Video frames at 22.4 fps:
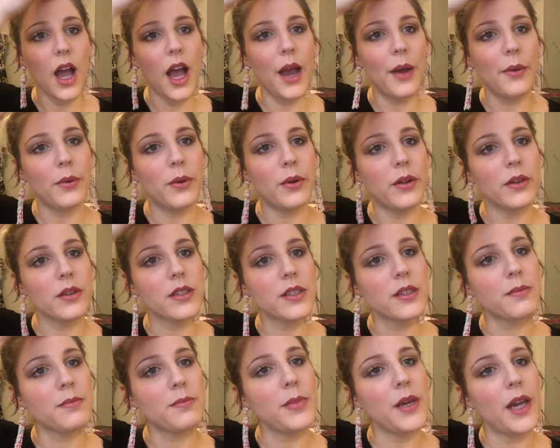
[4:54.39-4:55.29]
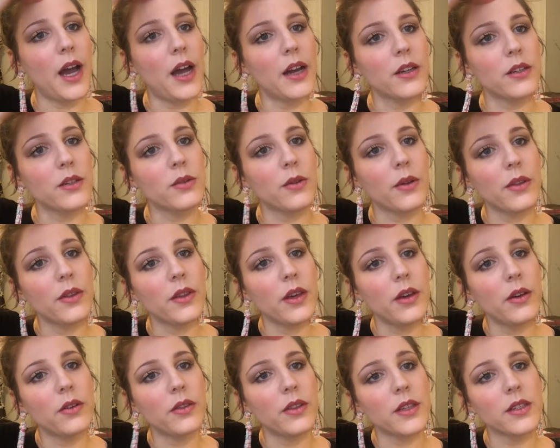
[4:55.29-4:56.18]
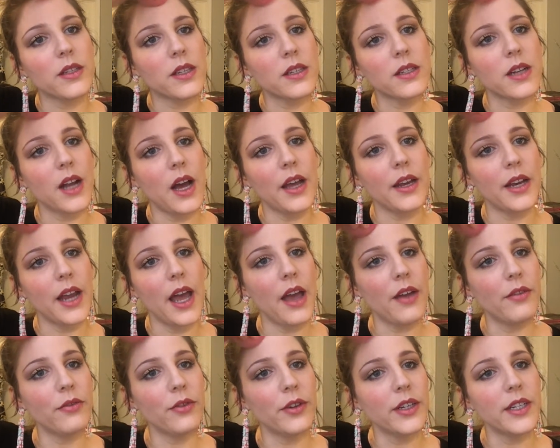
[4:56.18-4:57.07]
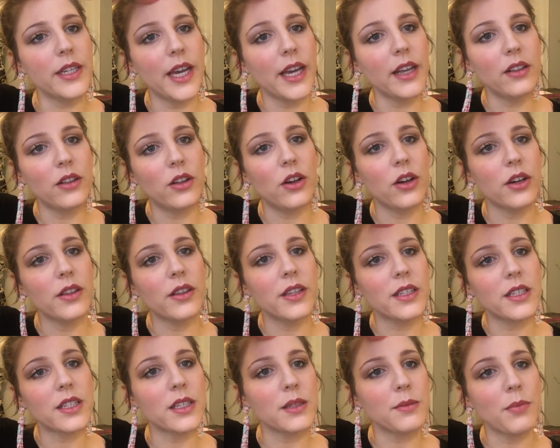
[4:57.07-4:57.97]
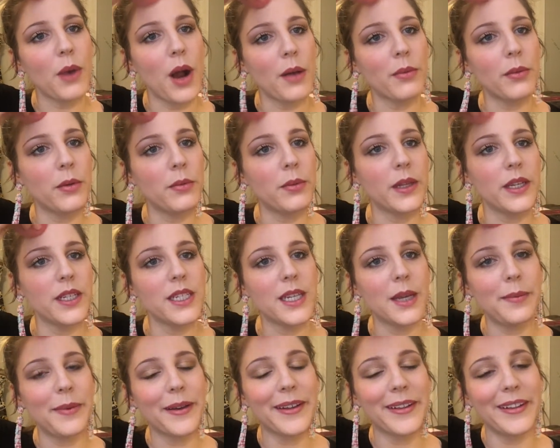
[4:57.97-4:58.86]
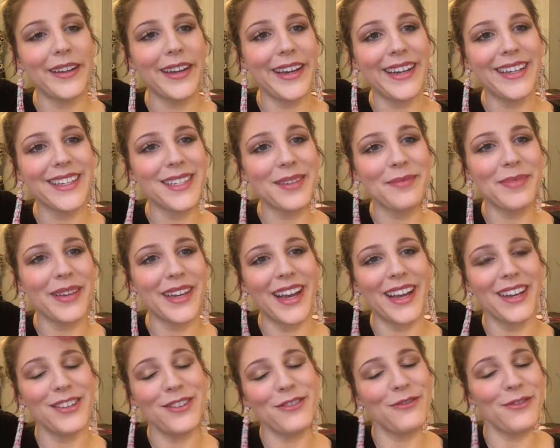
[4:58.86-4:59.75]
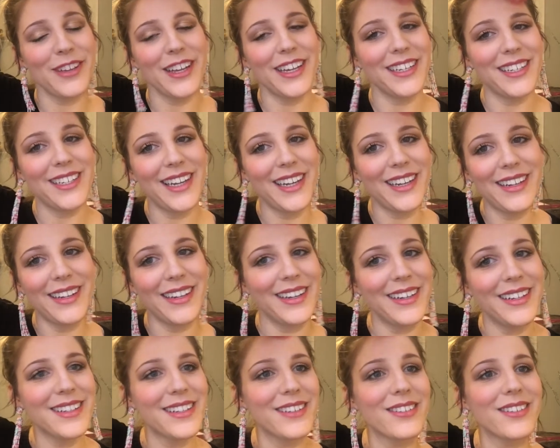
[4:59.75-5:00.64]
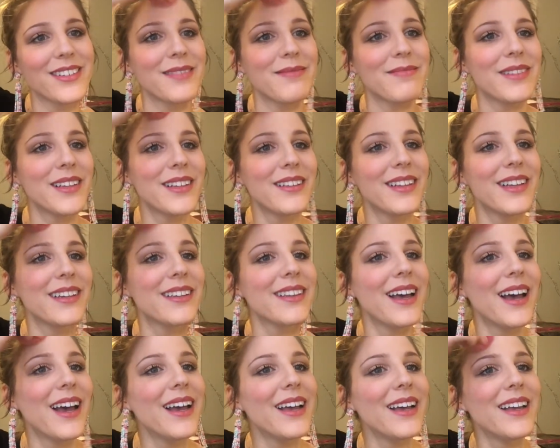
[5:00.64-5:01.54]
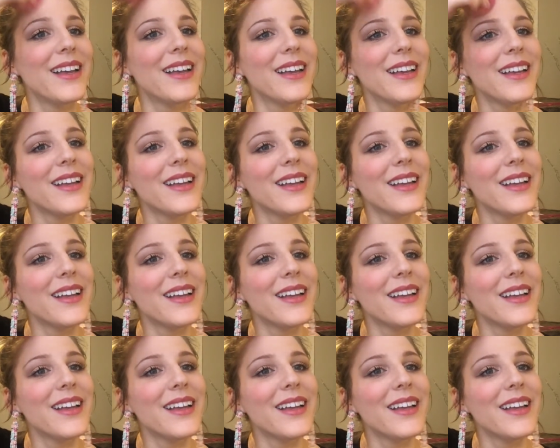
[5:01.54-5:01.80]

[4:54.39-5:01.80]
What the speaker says: I will be honest with you, this is not an everyday look. This is probably typically something I do for like date nights or something like that.